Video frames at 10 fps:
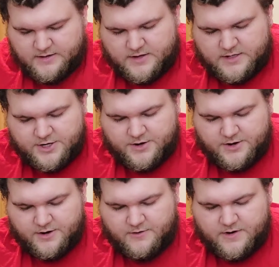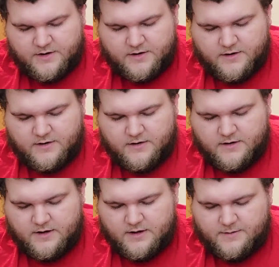continue to go in here,
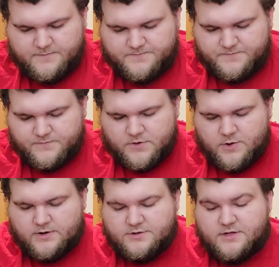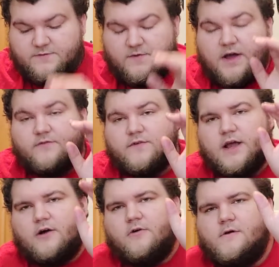um, have 2005.
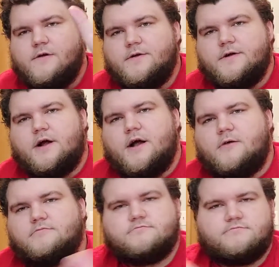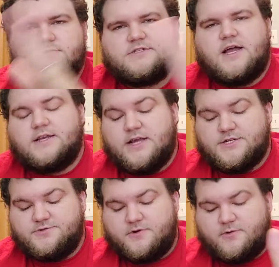Now, uh, side
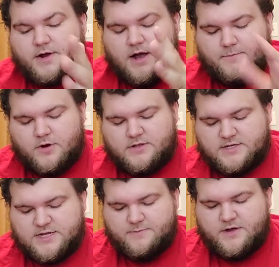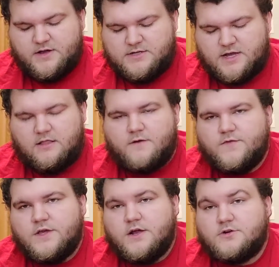tangent real quick. I bought this set because I loved
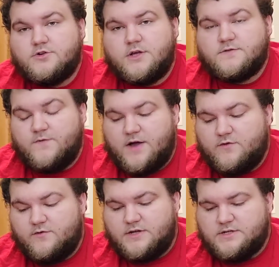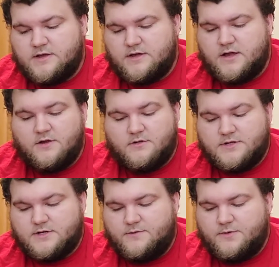the year 2005 in wrestling, in
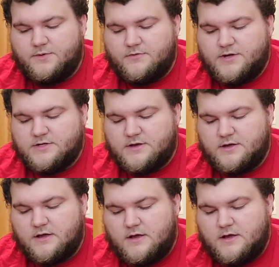WWE wrestling,